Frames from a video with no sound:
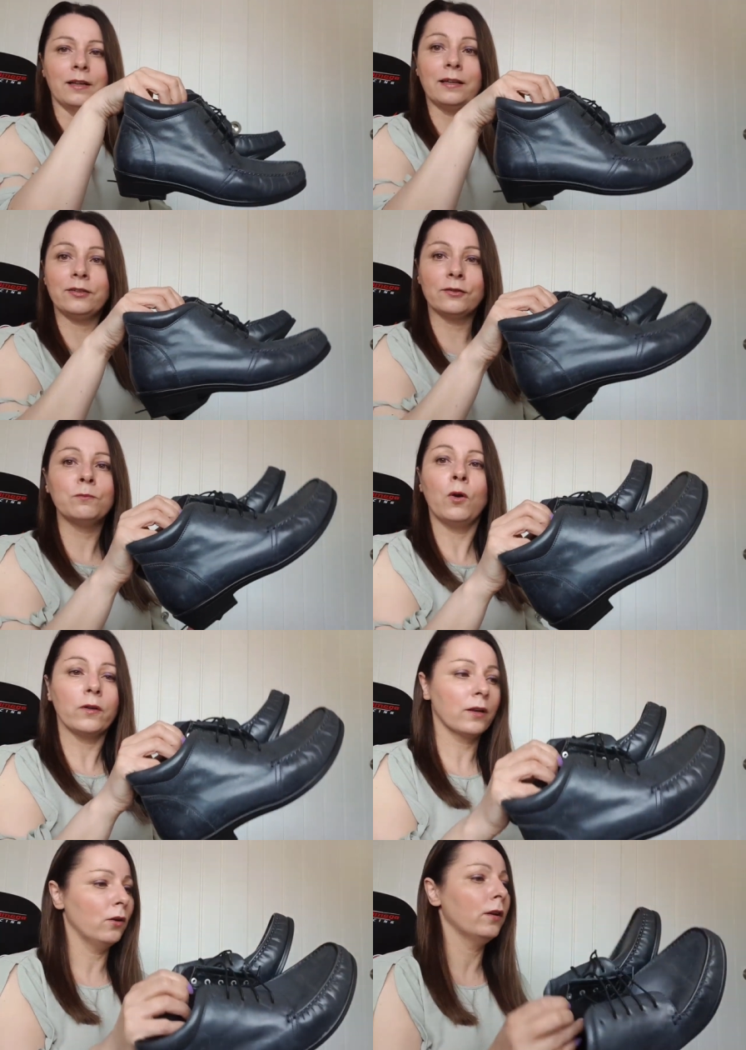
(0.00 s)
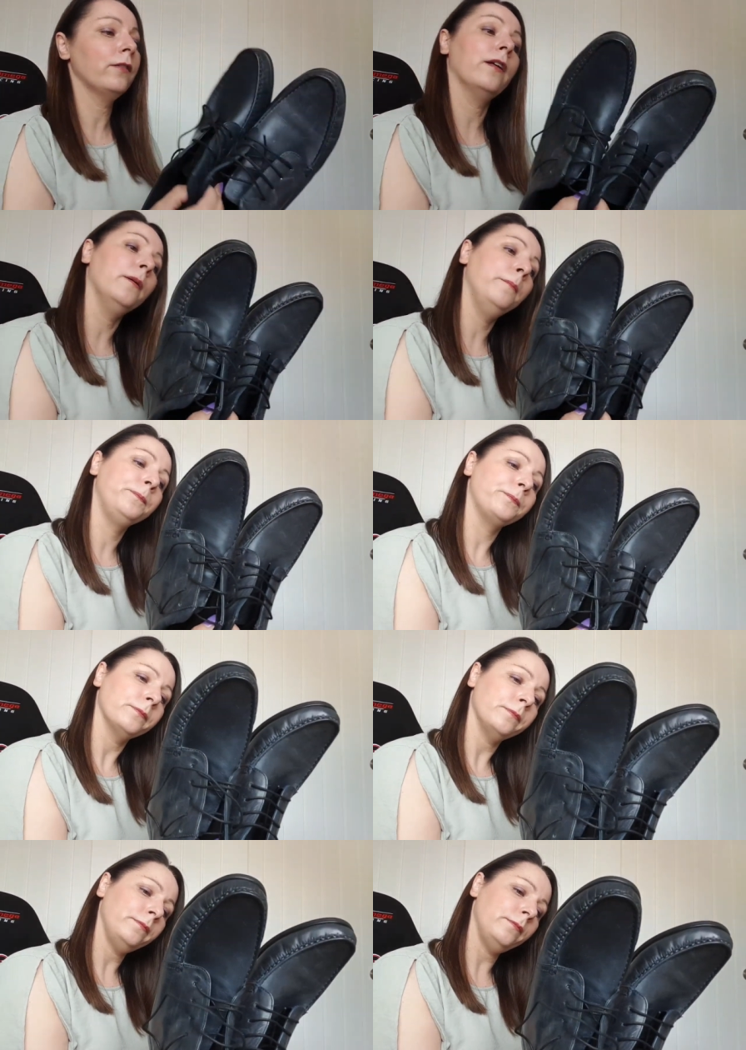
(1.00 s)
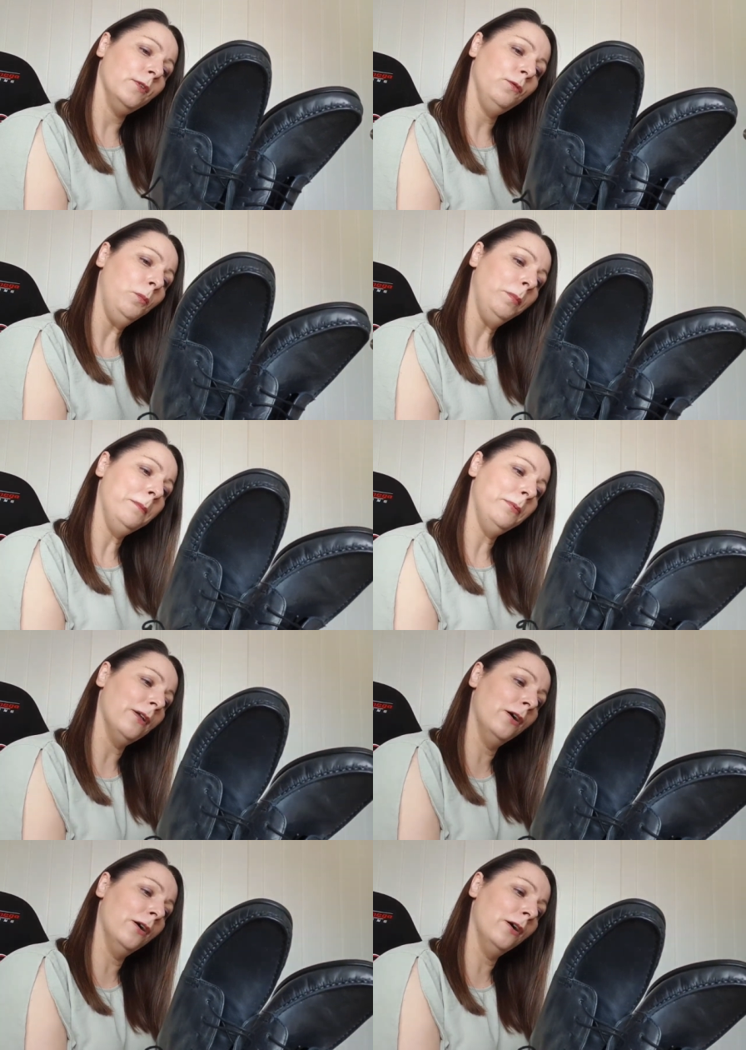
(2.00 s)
they should write the colours on them for people